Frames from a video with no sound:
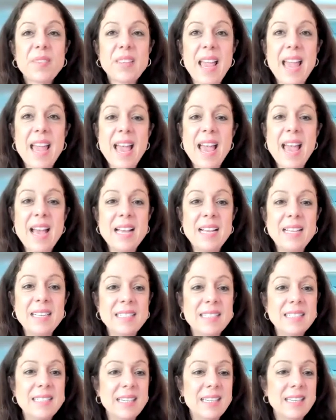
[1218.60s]

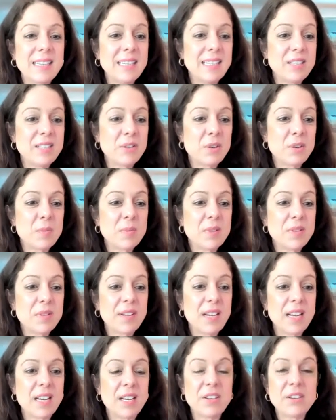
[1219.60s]
and in terms of
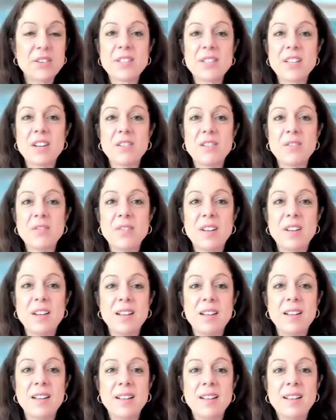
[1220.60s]
getting yourself
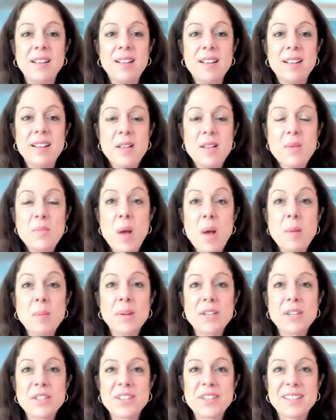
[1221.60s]

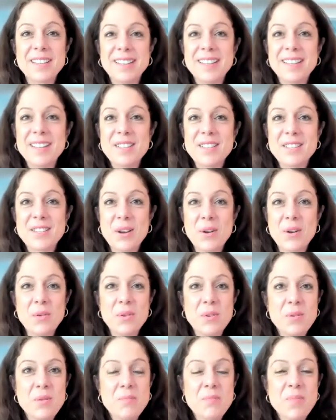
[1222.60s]
published. So
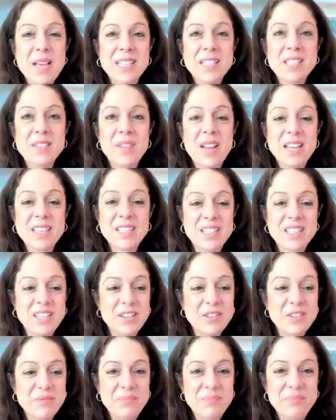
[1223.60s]
best of luck to
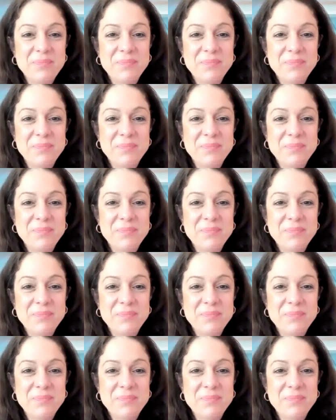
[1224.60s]
you.